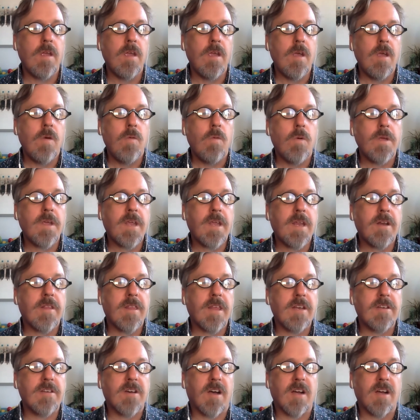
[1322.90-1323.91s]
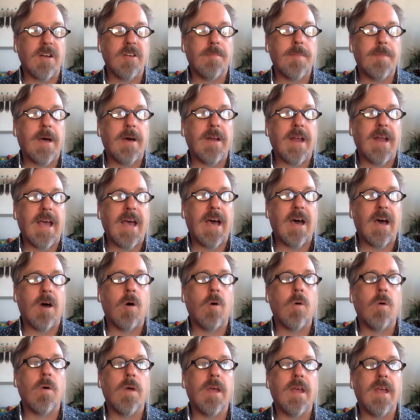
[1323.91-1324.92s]
Well, they talked about
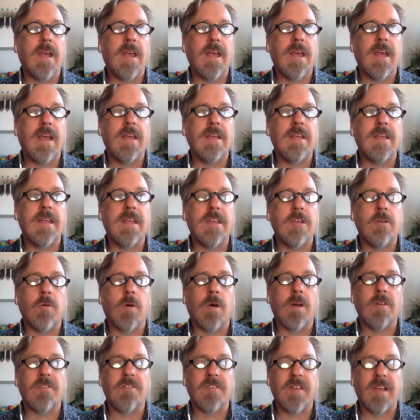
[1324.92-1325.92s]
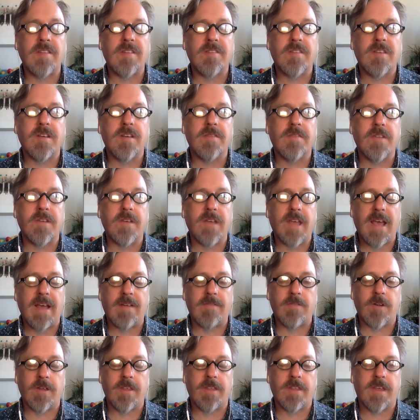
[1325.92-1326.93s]
how you are sensitive to
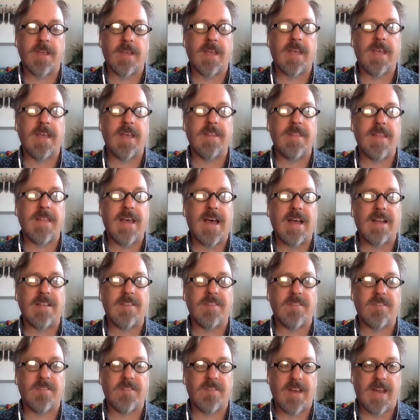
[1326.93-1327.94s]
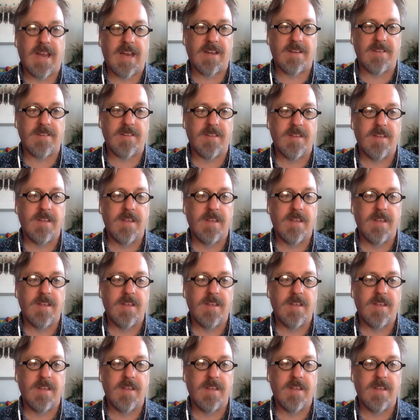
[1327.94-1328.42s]
everything in that state.